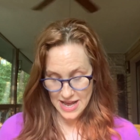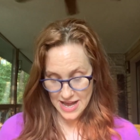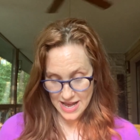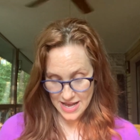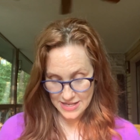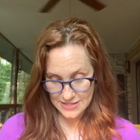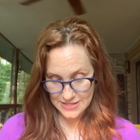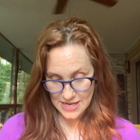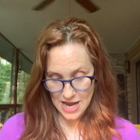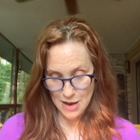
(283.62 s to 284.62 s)

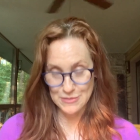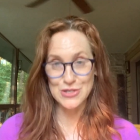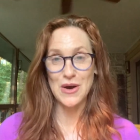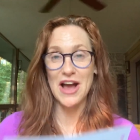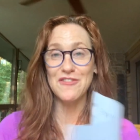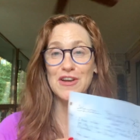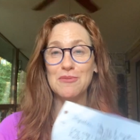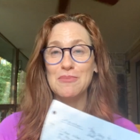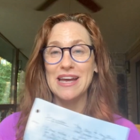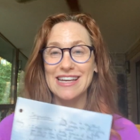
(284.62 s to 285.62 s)
And so I found
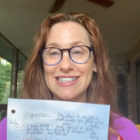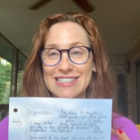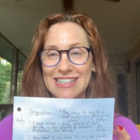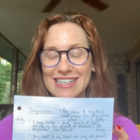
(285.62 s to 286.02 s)
a page,